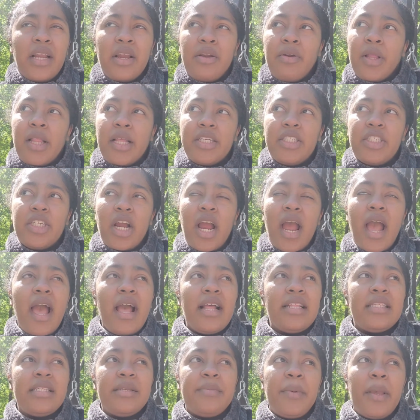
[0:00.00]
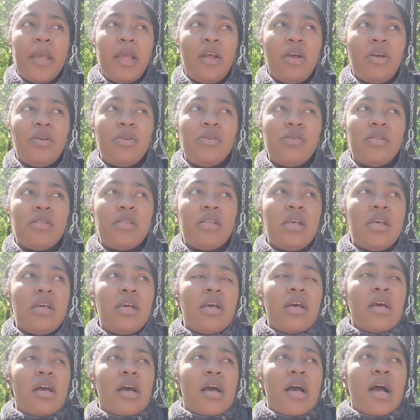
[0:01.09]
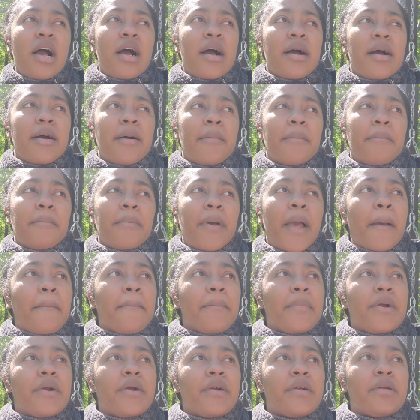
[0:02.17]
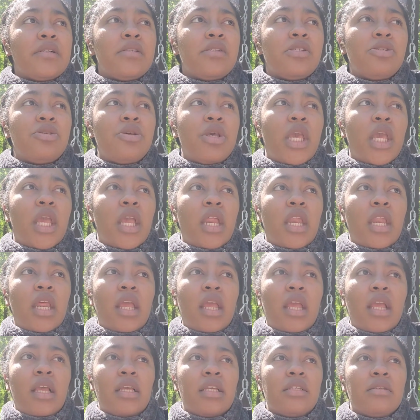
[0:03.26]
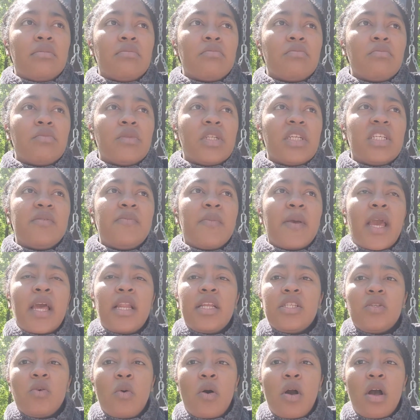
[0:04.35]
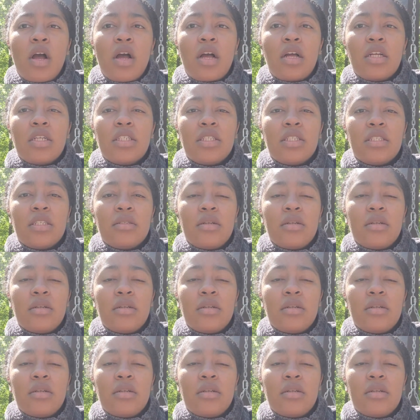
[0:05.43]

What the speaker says: last year? I had tomatoes, peppers, zucchini, spaghetti squash,